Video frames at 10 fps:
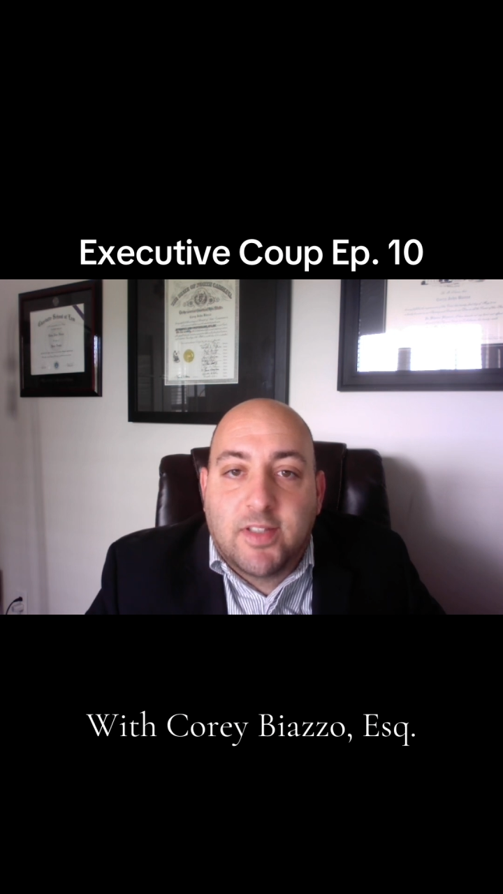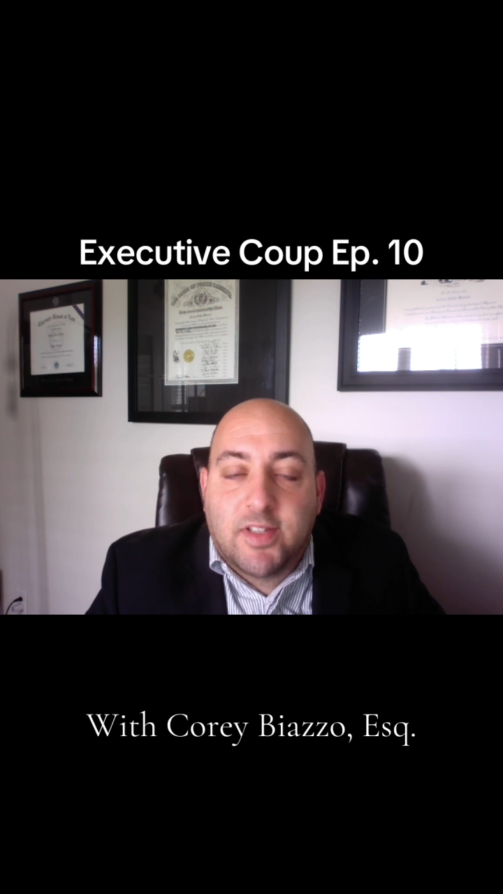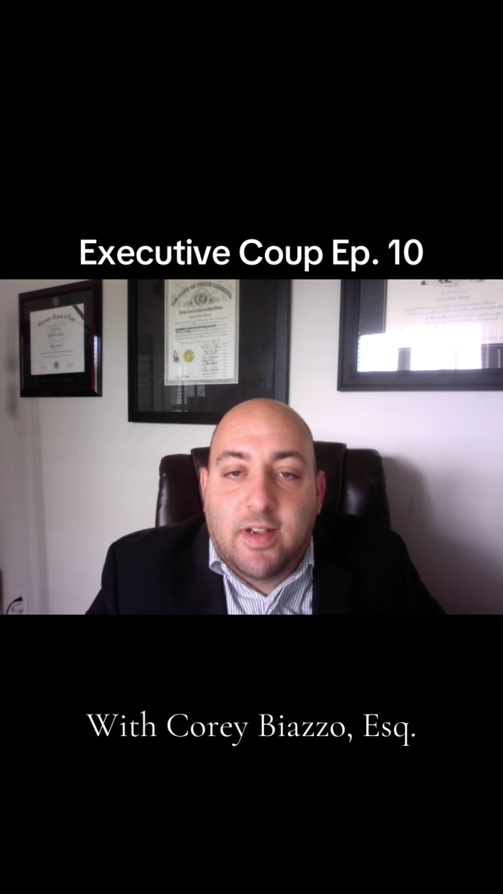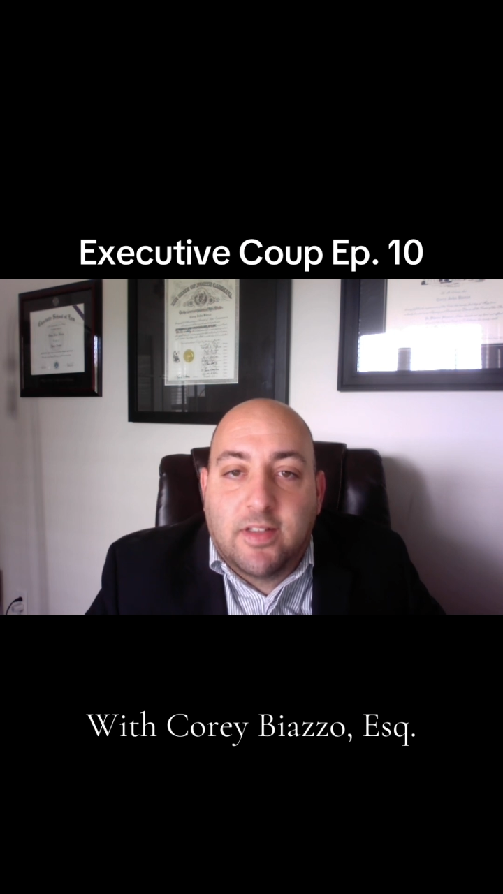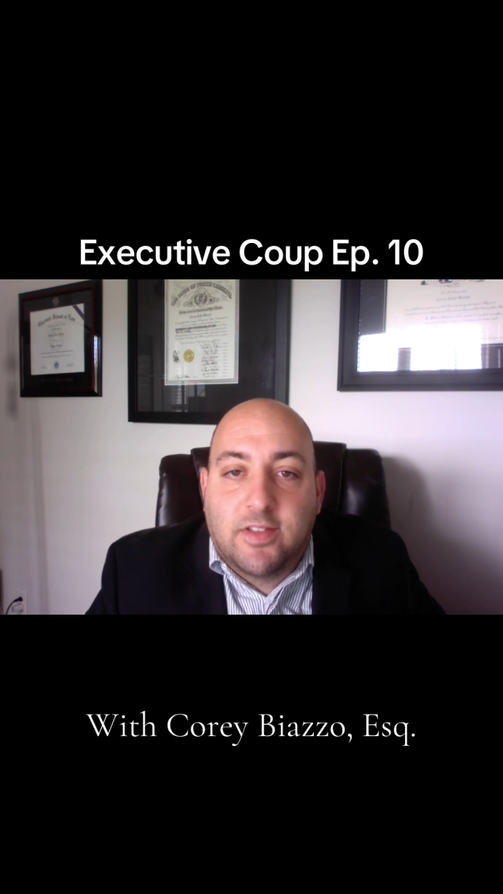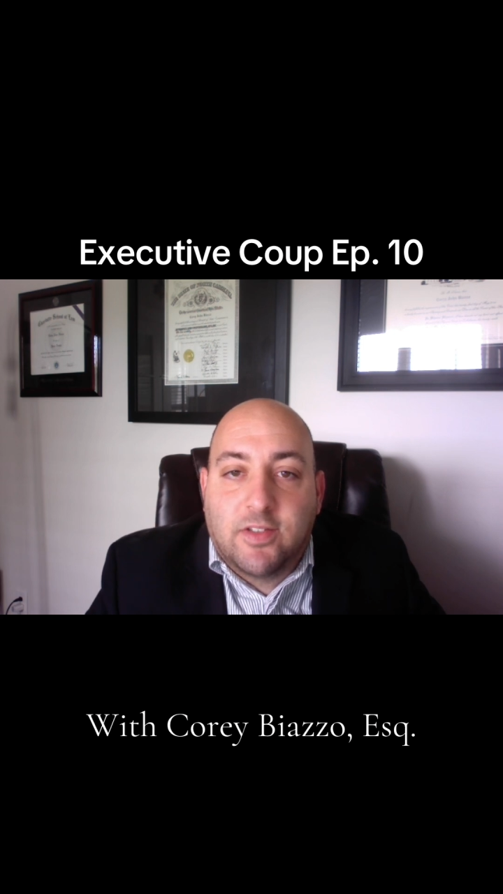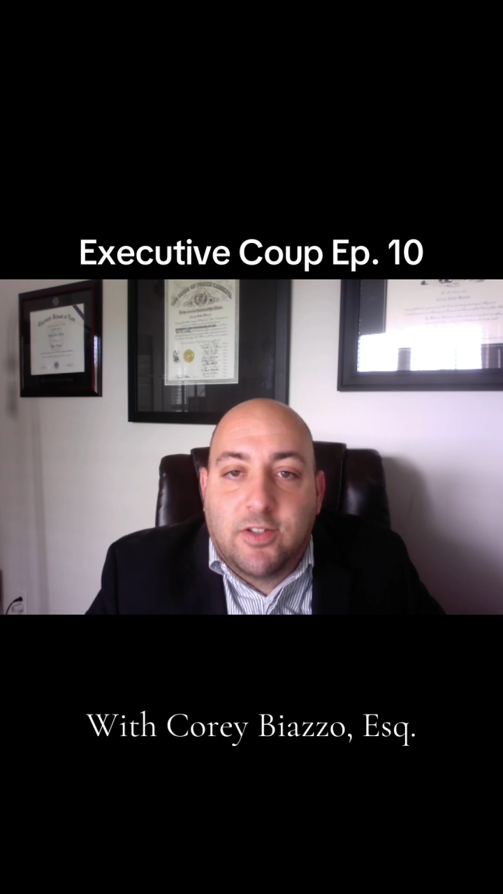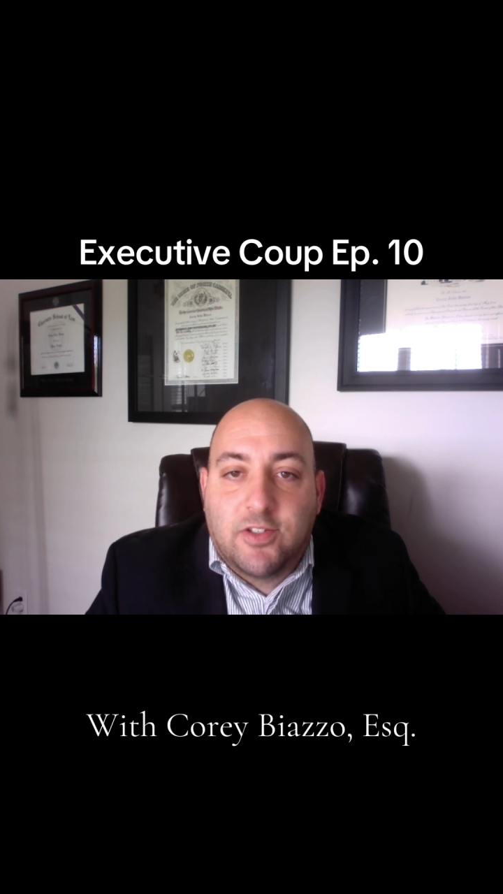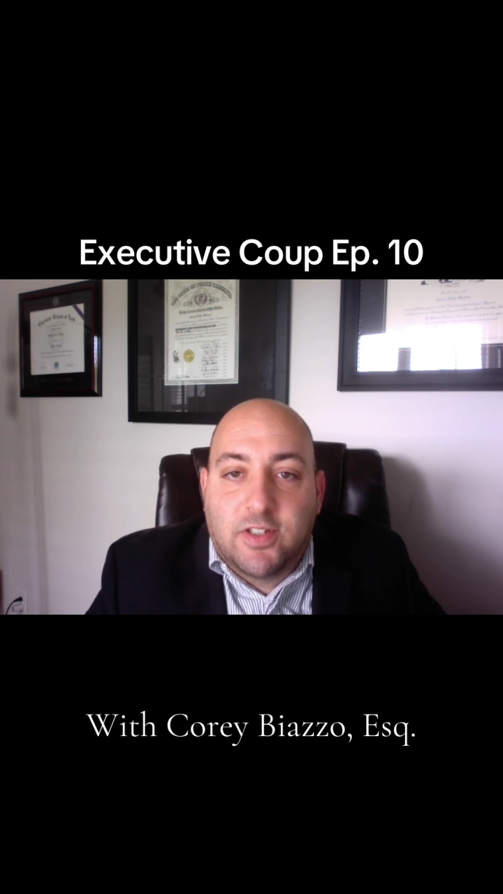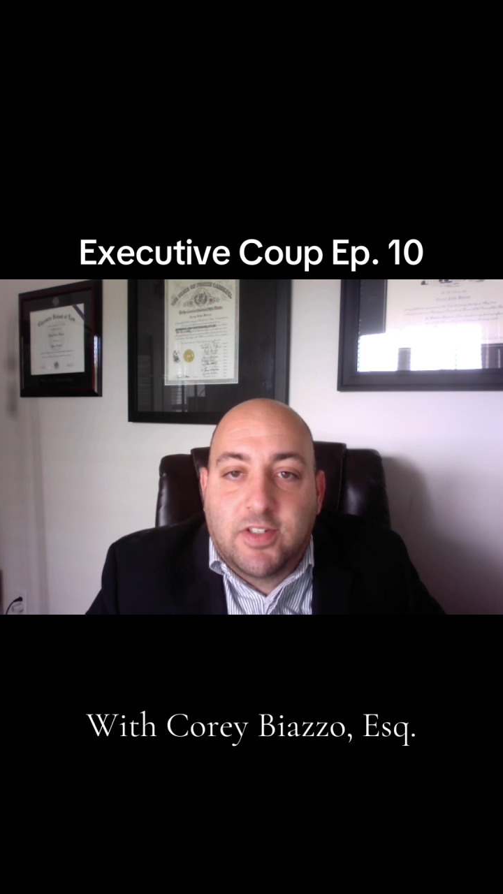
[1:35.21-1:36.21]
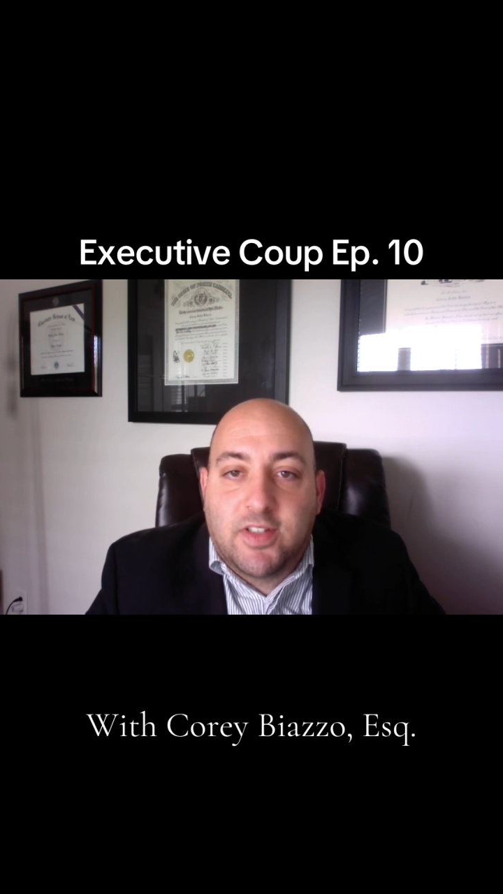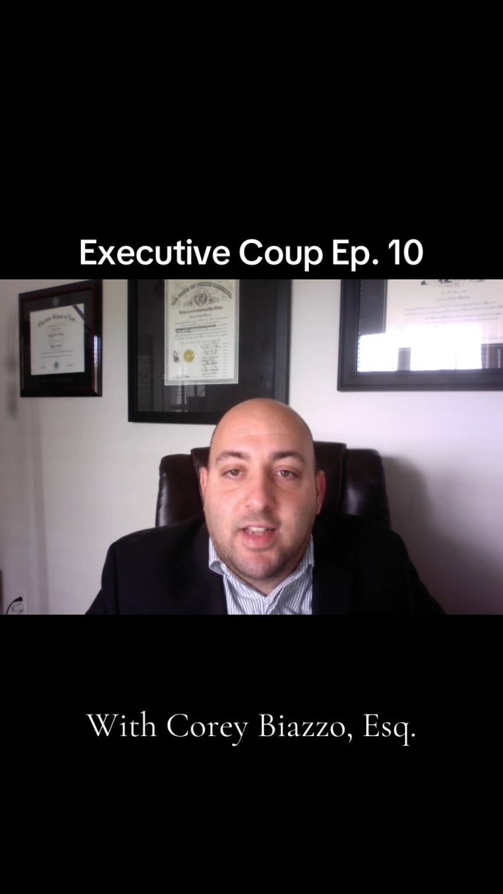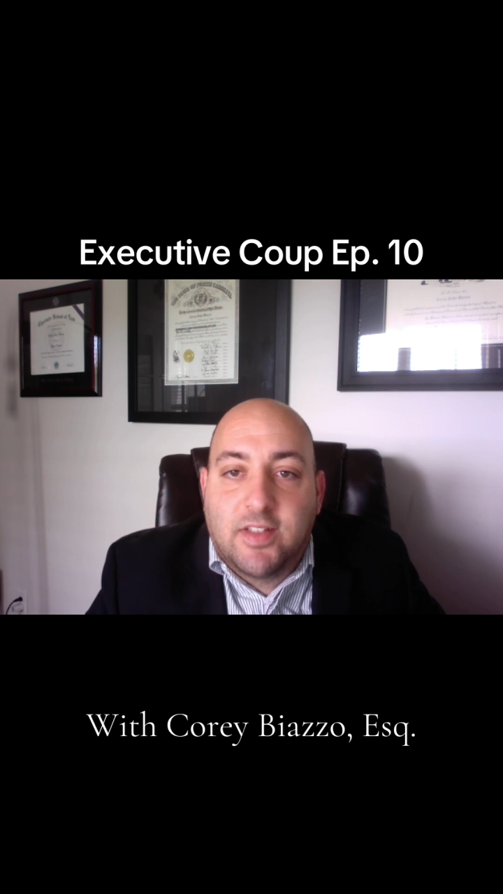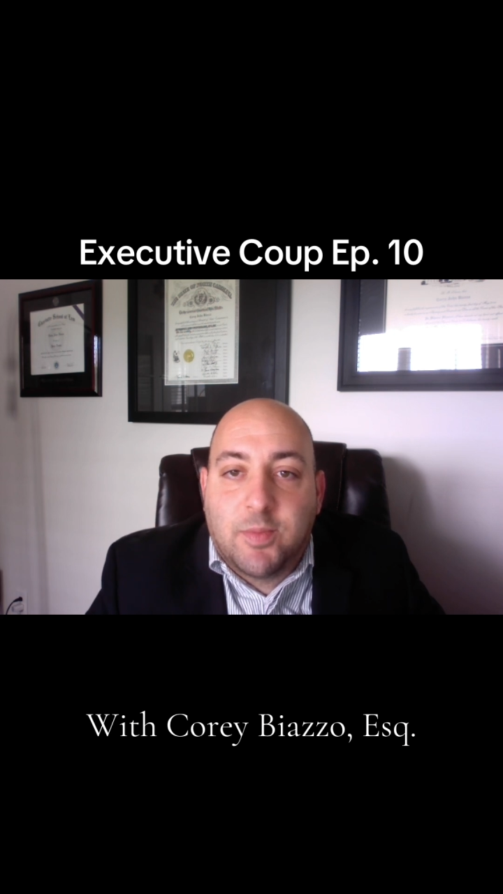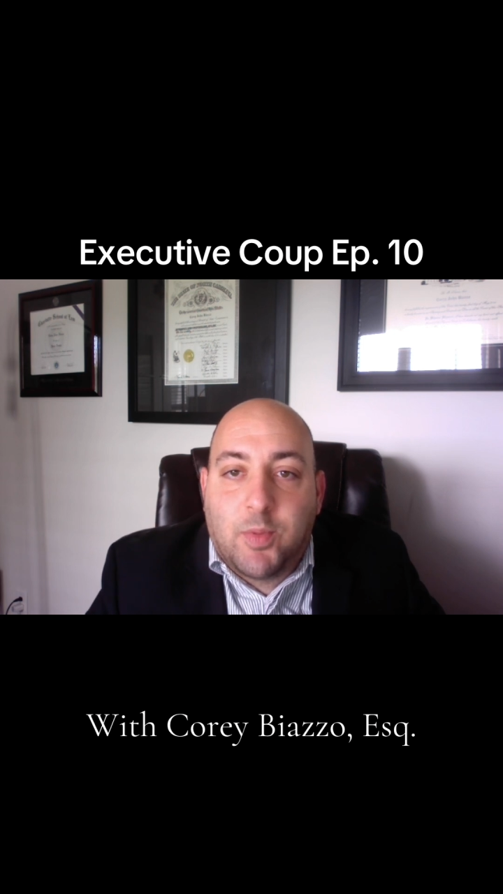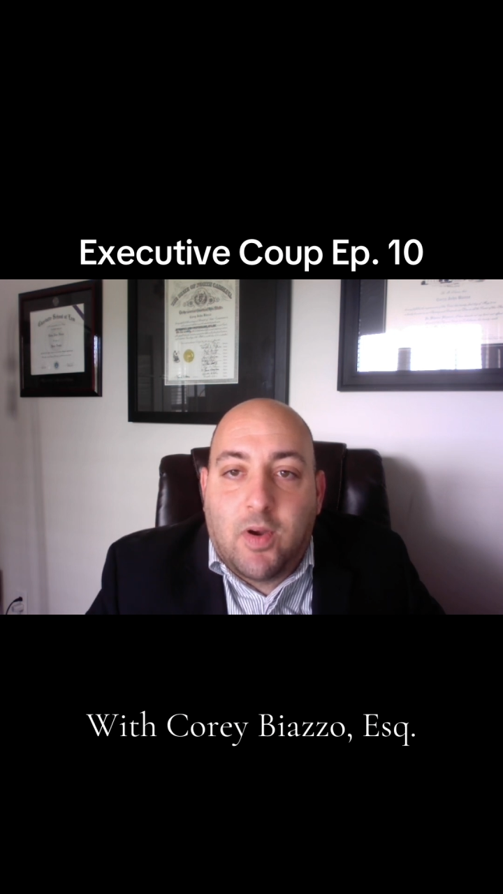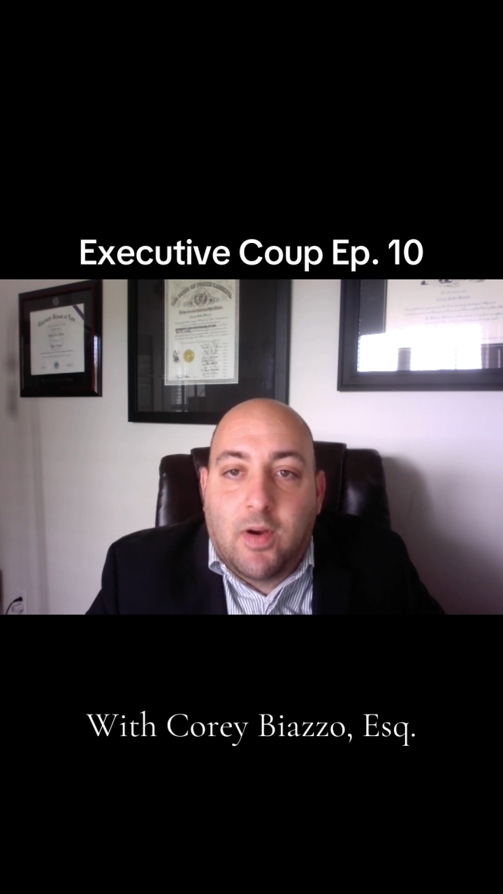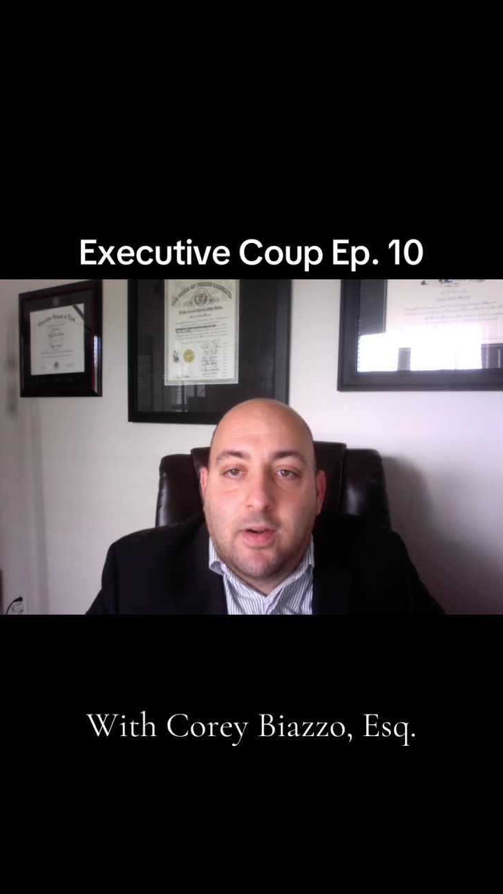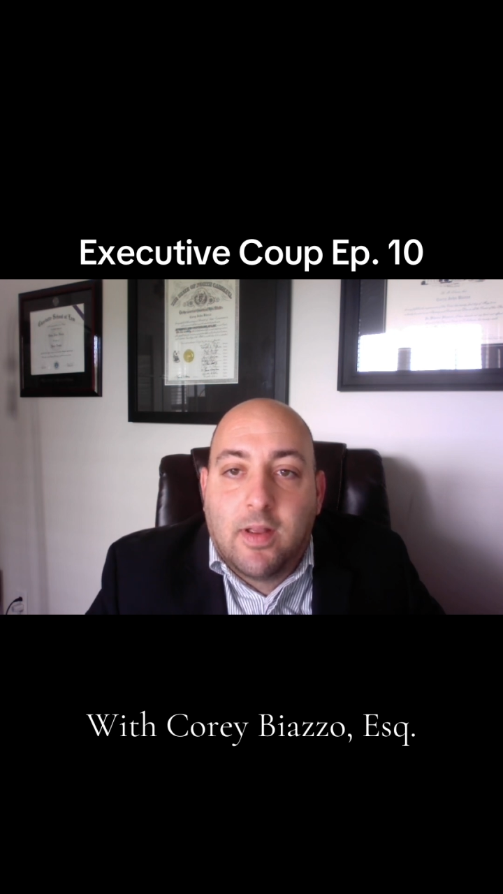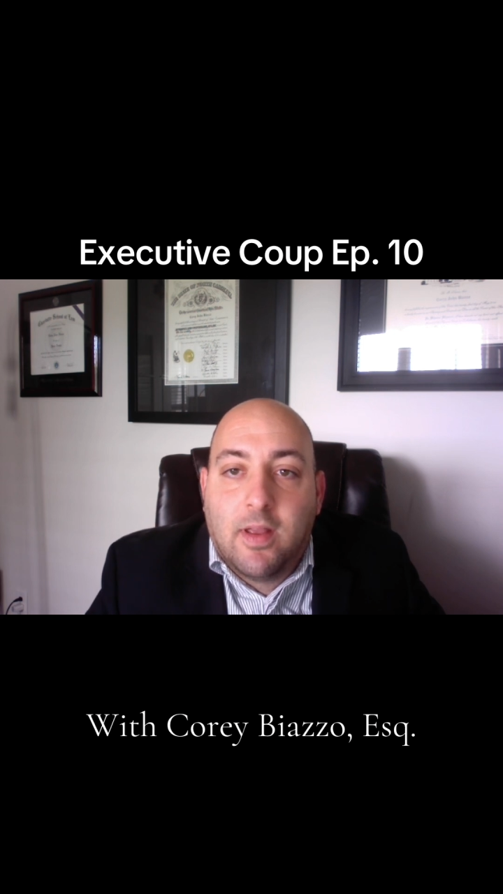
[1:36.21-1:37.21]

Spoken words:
Constitution states in part,